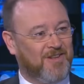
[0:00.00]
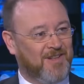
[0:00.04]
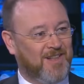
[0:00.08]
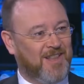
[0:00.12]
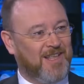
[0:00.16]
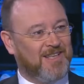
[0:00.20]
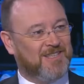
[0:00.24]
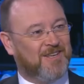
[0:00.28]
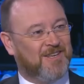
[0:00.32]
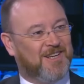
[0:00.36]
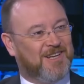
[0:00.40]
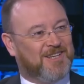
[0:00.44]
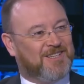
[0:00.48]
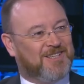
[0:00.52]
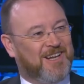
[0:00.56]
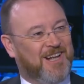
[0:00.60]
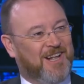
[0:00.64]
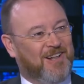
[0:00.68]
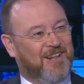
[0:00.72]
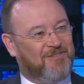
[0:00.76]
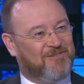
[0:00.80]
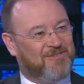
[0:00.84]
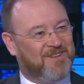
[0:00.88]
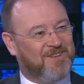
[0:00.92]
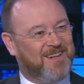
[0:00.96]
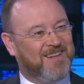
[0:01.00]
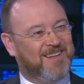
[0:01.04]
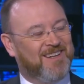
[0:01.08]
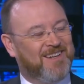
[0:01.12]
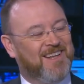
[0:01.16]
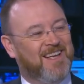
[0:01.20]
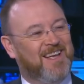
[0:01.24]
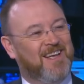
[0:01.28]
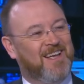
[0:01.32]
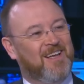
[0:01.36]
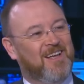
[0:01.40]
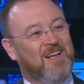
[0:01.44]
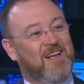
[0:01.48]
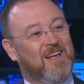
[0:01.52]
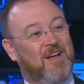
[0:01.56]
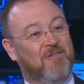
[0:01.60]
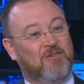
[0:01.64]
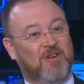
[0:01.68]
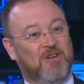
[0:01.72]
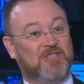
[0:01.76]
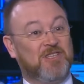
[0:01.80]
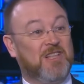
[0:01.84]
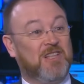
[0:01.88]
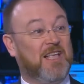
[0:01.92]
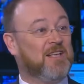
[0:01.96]
to the likes of yourself, and I've
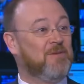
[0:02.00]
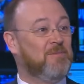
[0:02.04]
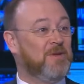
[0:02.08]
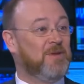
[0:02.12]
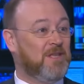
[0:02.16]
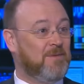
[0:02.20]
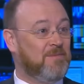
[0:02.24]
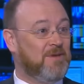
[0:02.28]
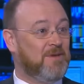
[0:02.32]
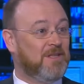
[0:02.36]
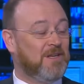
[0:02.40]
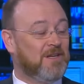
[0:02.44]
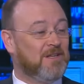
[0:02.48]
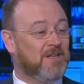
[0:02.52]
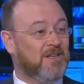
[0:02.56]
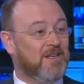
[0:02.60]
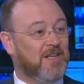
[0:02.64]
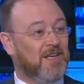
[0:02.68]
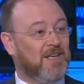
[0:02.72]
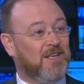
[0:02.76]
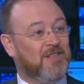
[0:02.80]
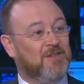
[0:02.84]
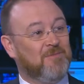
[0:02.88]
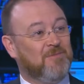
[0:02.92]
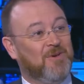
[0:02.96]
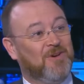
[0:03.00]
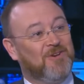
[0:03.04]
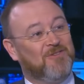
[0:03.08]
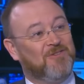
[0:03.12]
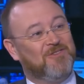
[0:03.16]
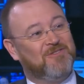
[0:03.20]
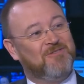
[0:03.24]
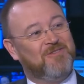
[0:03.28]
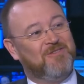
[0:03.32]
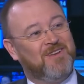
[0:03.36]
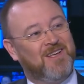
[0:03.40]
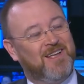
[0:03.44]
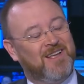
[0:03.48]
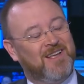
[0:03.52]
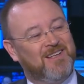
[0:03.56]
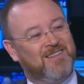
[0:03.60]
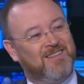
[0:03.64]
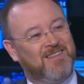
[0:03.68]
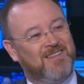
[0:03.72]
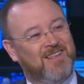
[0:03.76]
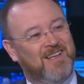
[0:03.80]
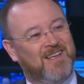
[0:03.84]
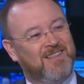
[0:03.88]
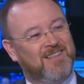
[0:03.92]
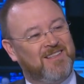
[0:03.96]
got a select committee meeting tomorrow,
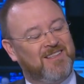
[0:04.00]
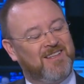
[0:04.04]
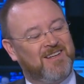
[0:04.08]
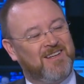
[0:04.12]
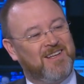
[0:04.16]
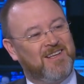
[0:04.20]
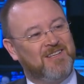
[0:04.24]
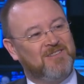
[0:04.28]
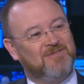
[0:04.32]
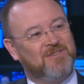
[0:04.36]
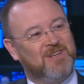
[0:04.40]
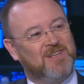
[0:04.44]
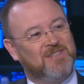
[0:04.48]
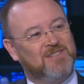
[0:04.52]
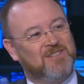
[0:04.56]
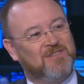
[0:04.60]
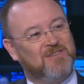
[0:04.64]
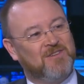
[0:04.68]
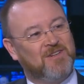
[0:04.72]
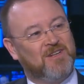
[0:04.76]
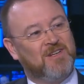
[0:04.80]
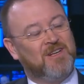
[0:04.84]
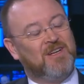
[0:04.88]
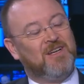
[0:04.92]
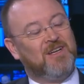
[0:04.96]
today as well. So,